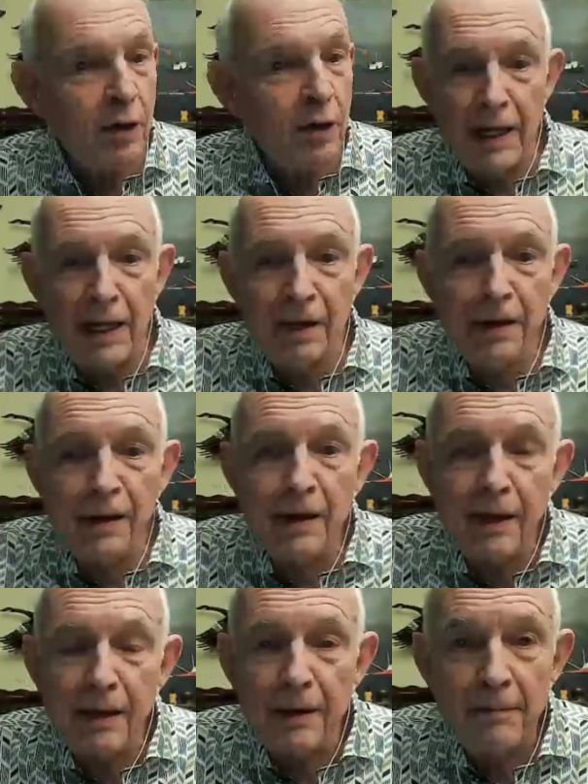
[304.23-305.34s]
and
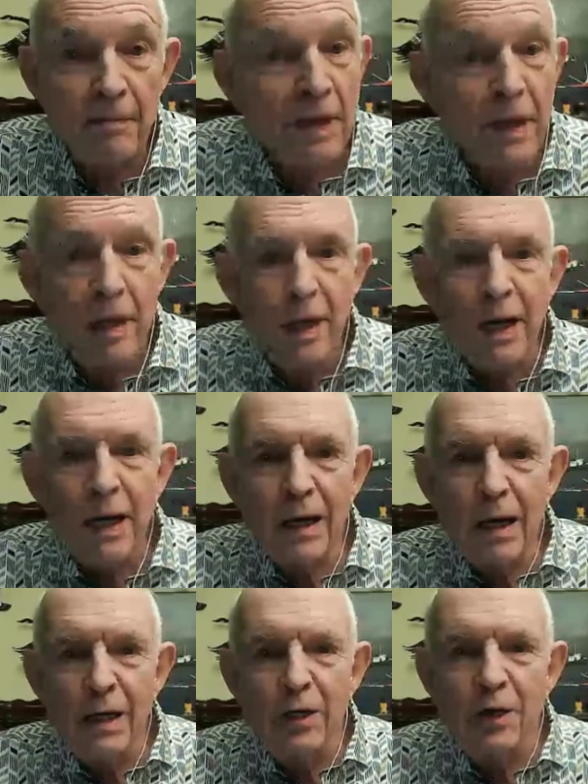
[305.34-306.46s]

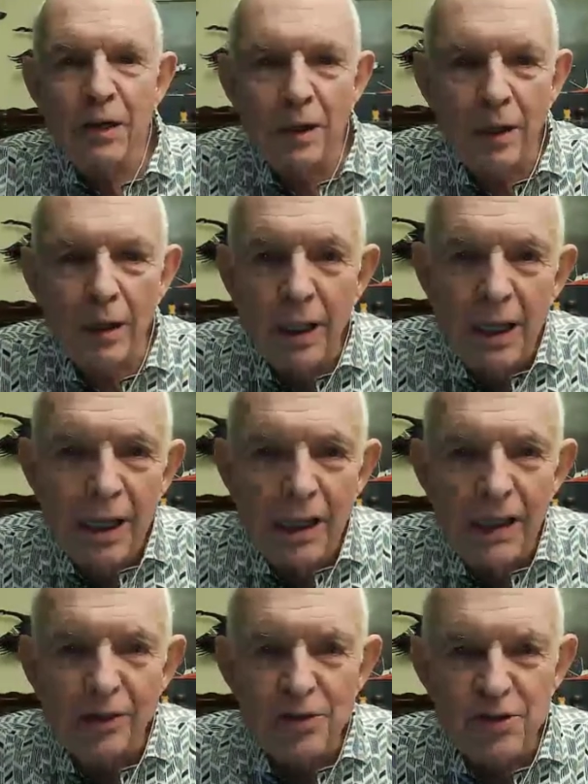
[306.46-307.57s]
Until
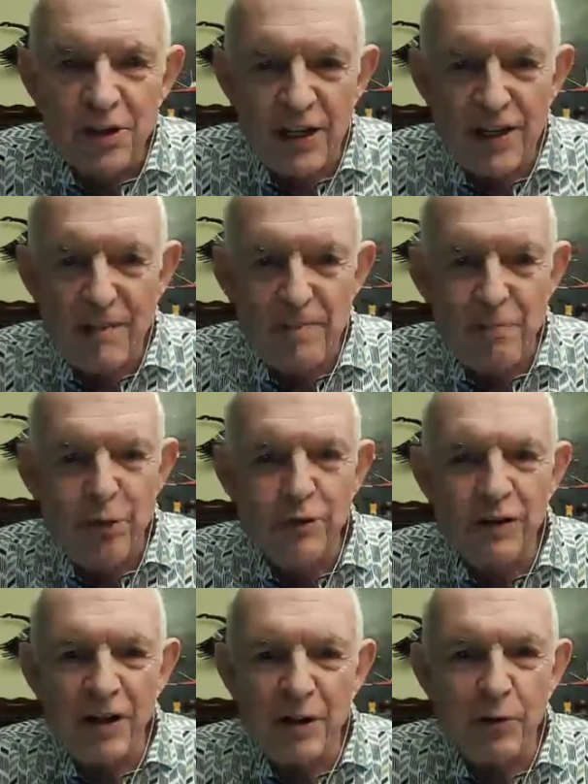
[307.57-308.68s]
it's proven
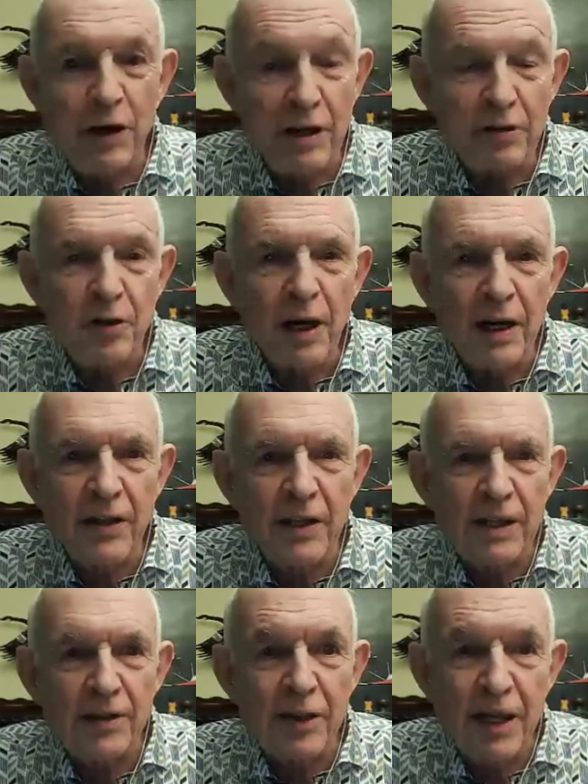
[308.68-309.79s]
otherwise, I think
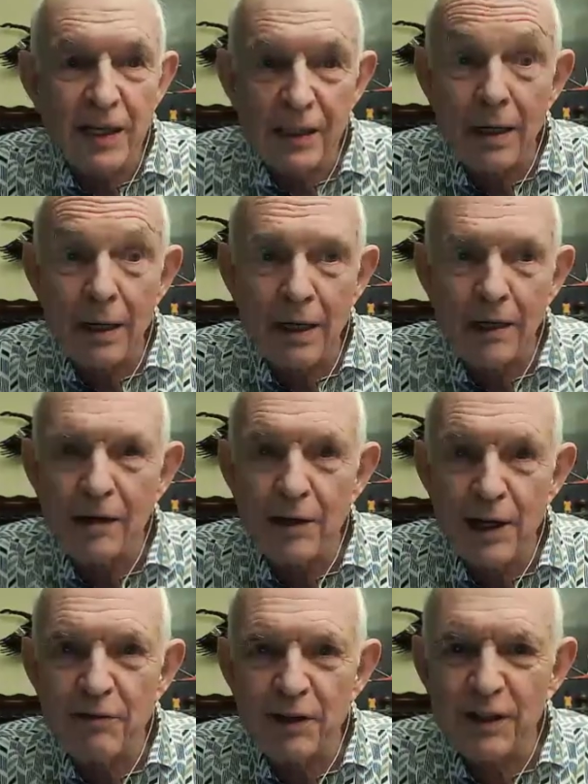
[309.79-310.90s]
it's heading higher,
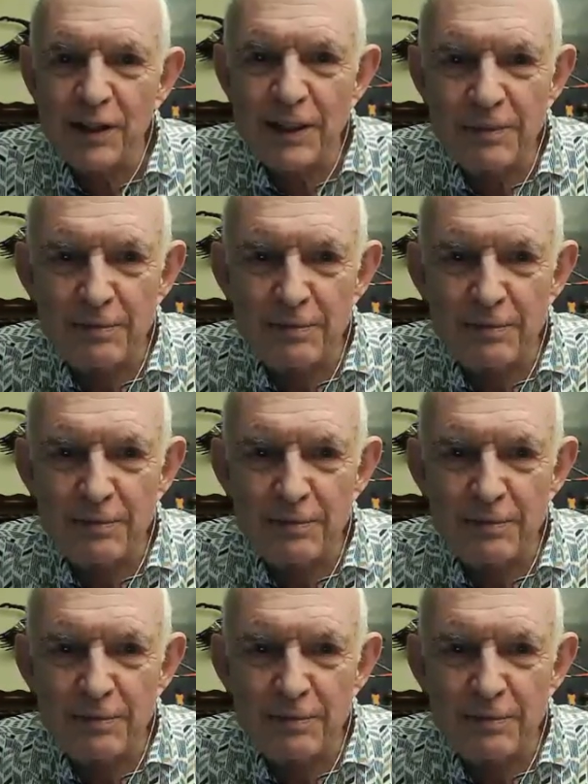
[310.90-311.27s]
definitely.